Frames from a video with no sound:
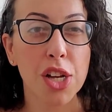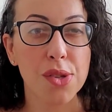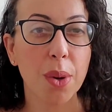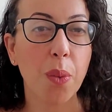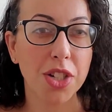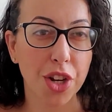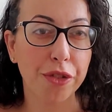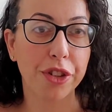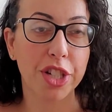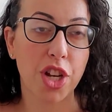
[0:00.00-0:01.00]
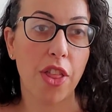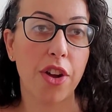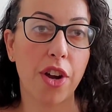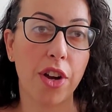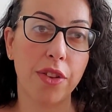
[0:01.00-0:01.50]
So they watch out for each
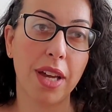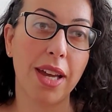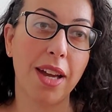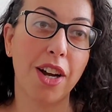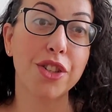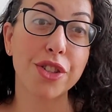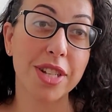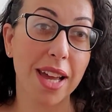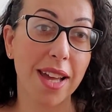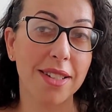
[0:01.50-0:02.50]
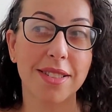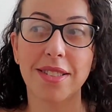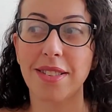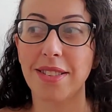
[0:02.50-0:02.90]
other. They understand